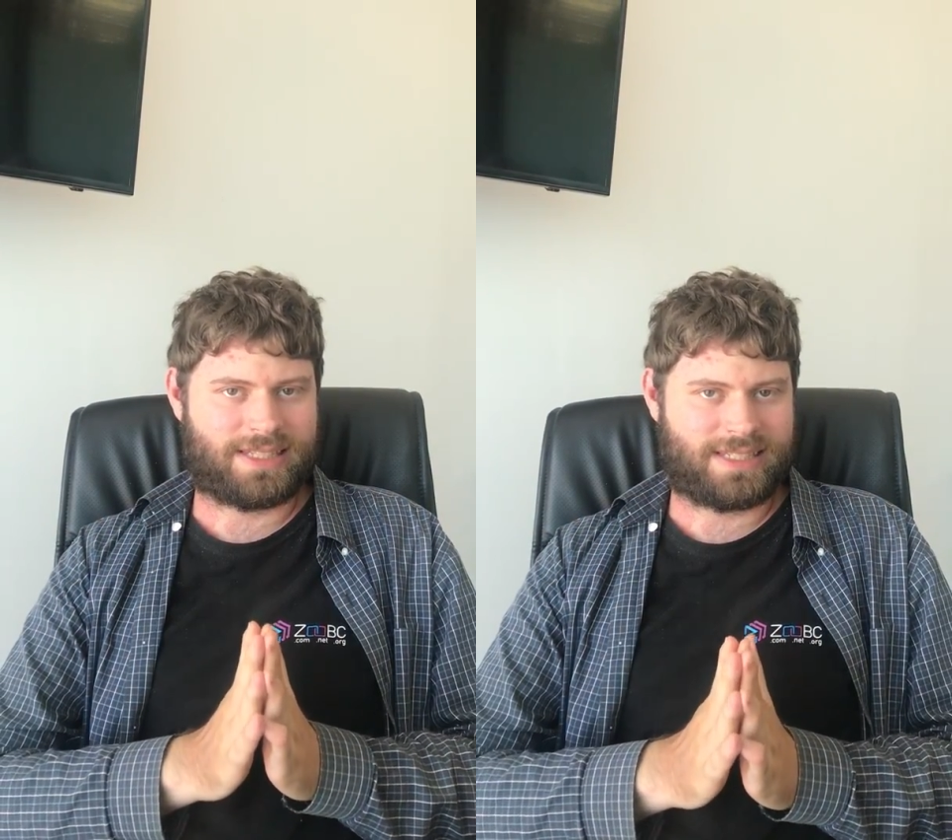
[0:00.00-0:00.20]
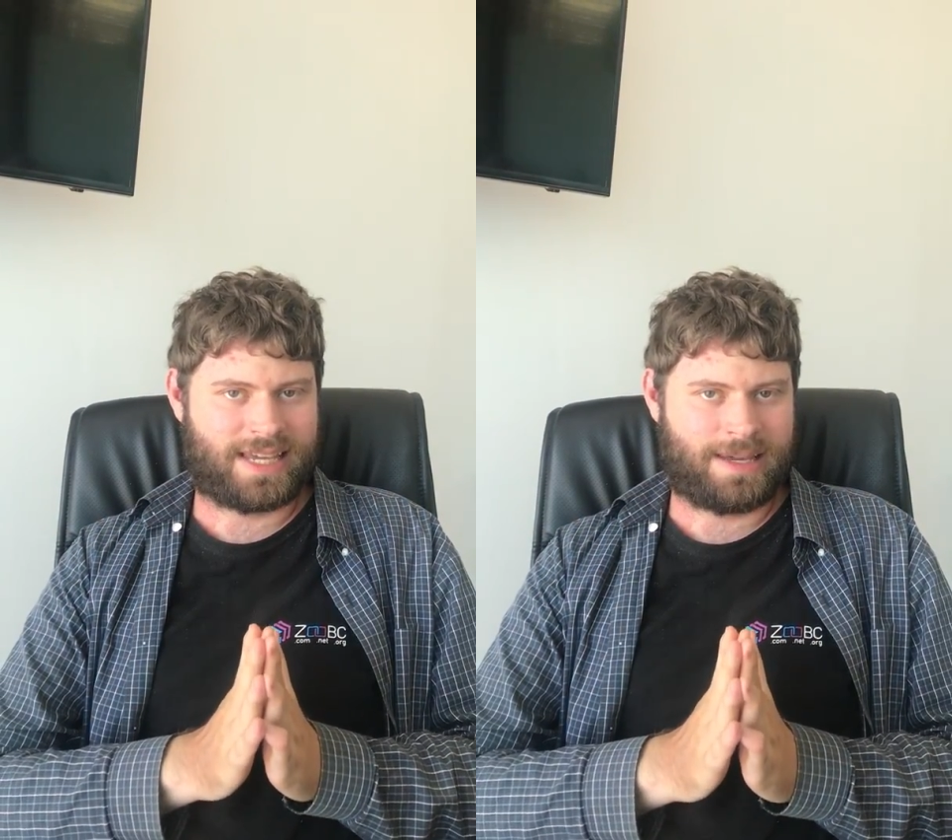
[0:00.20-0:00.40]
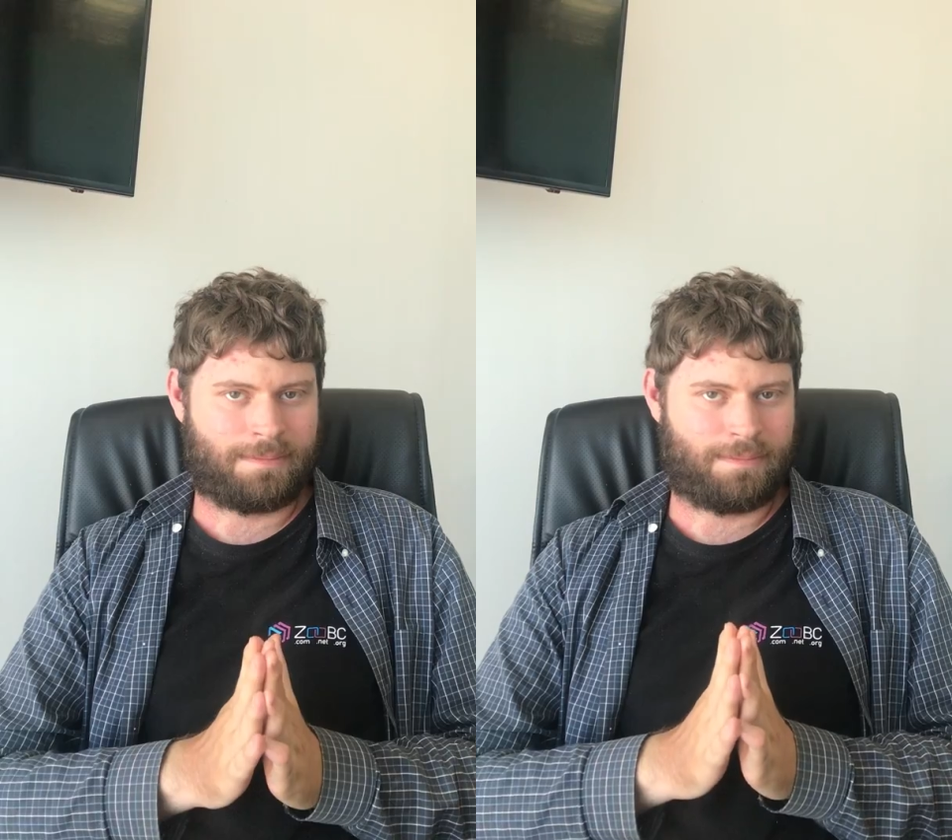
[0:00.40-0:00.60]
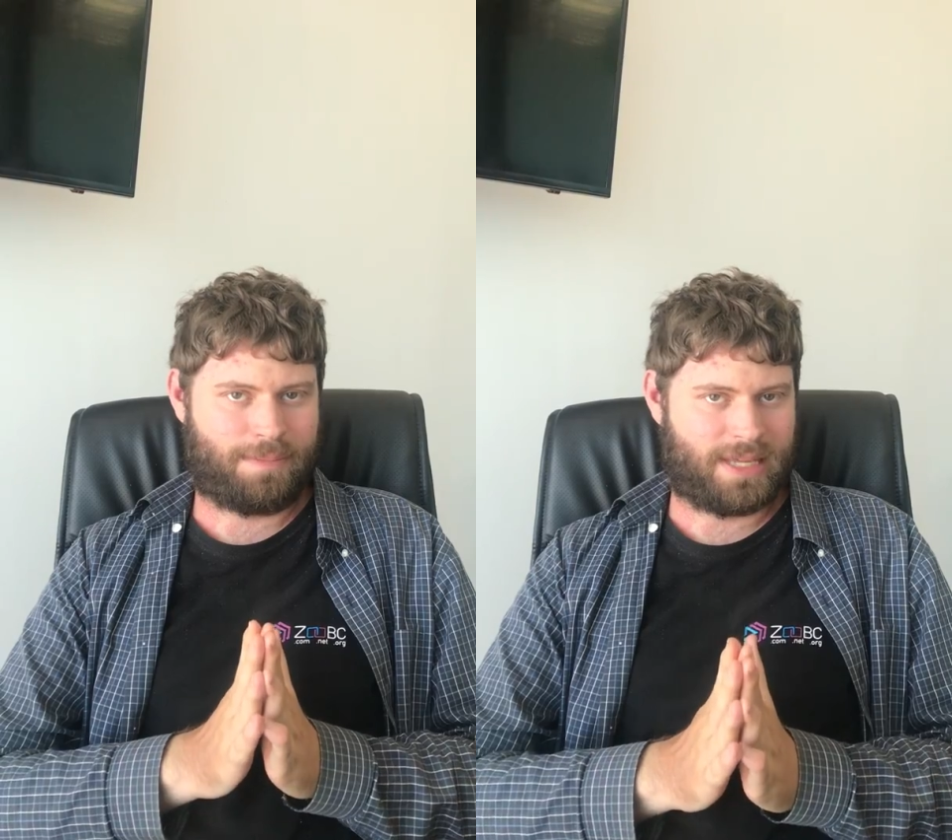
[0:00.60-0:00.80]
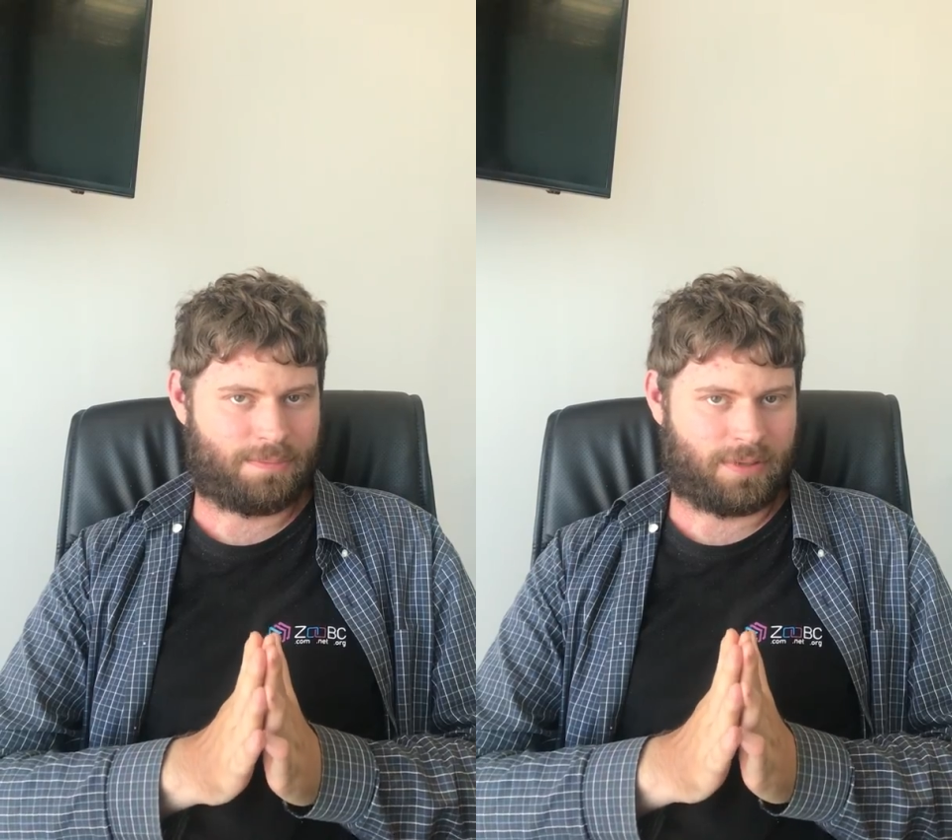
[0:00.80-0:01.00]
same
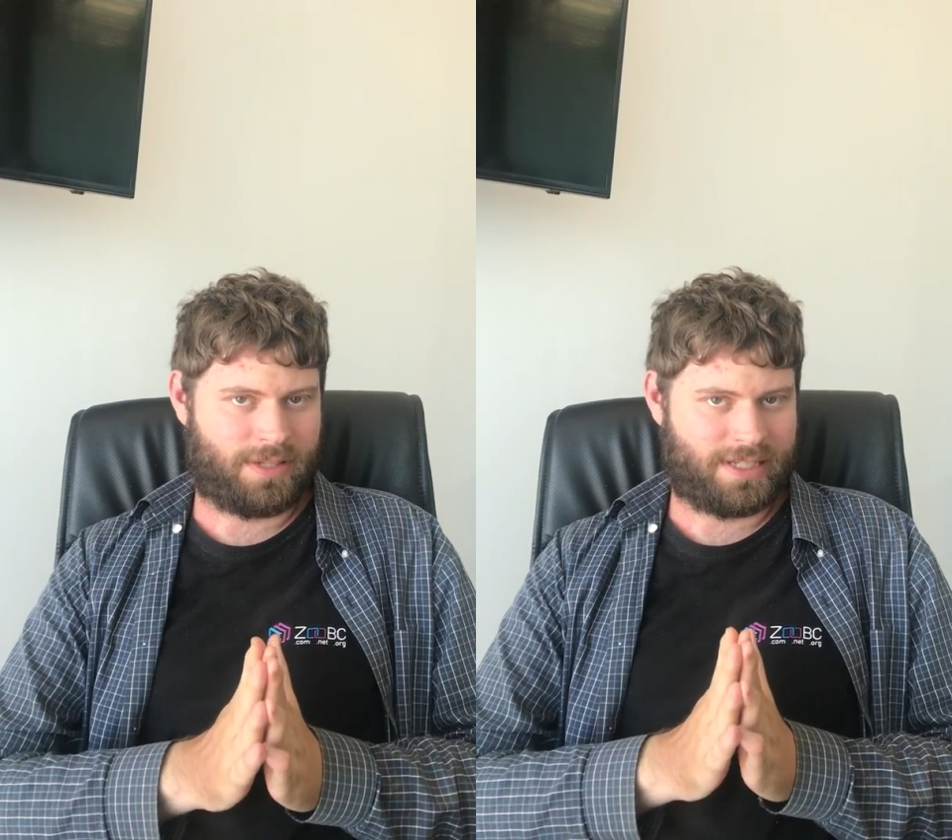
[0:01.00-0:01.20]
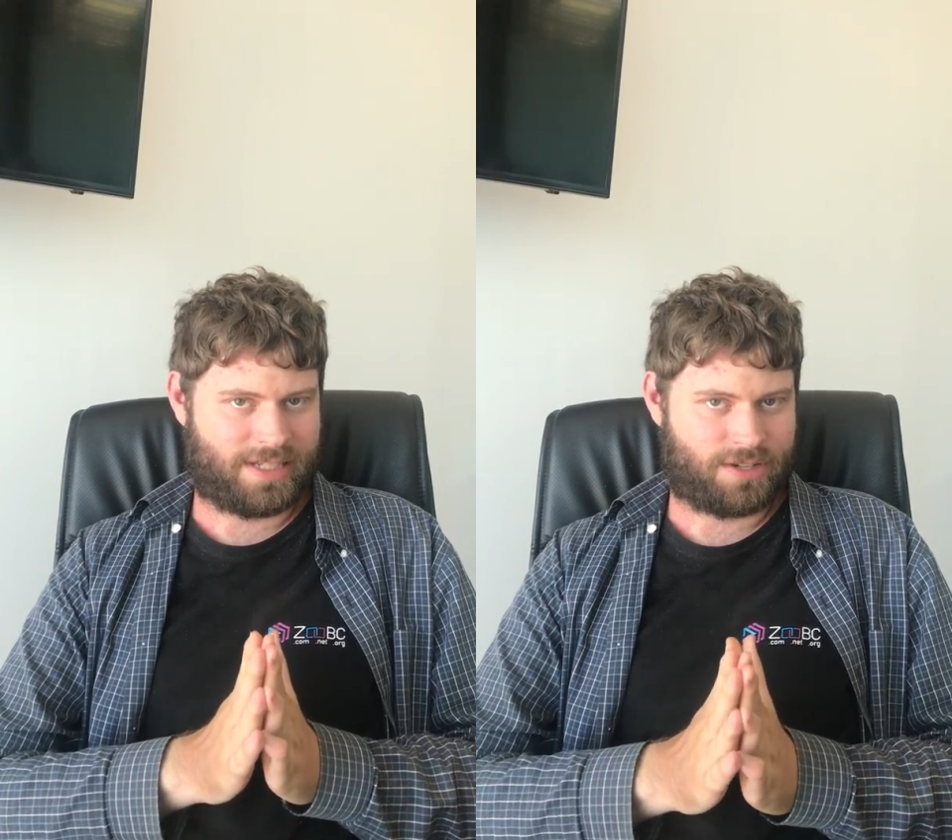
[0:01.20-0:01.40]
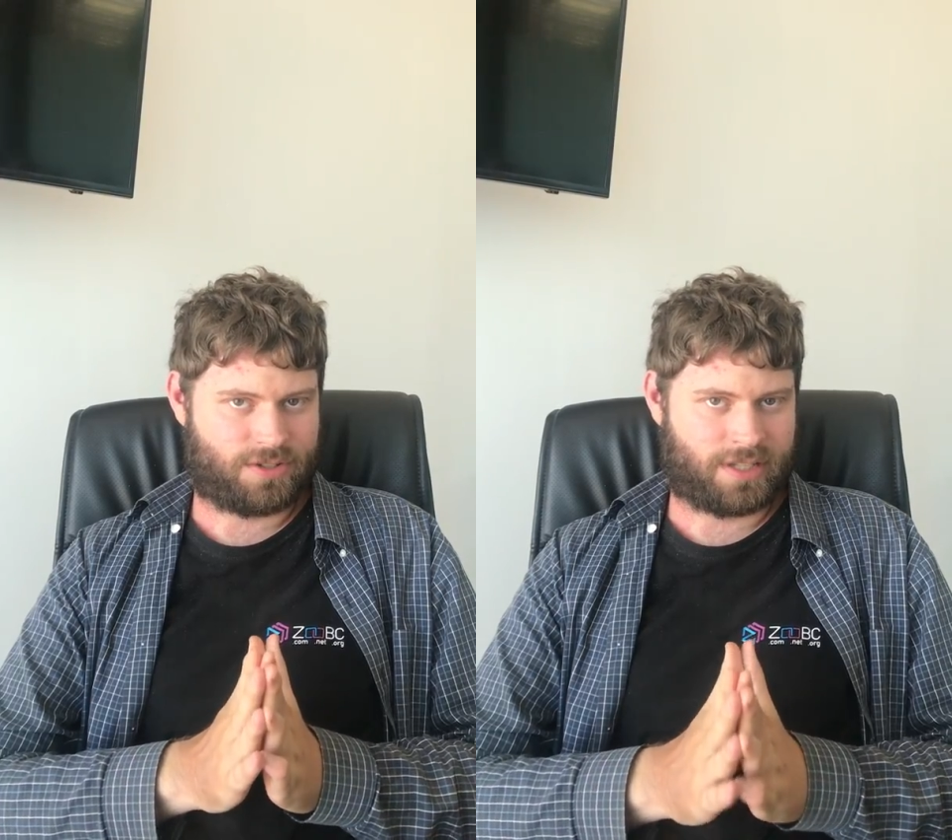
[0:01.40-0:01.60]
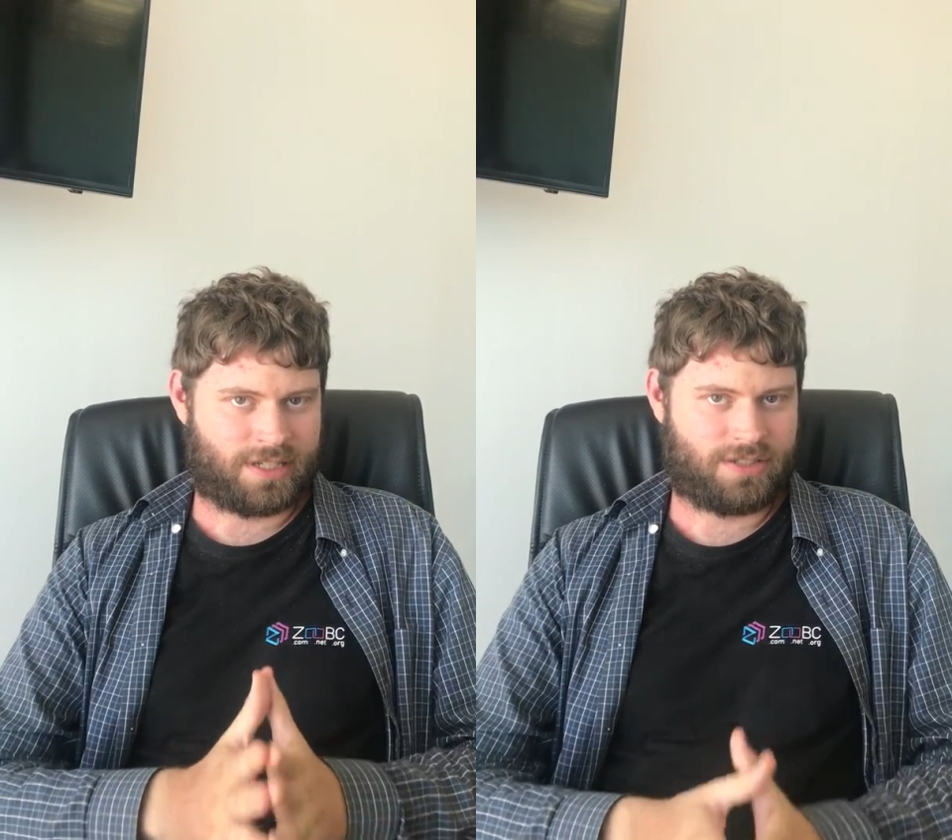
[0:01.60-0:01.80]
people essentially.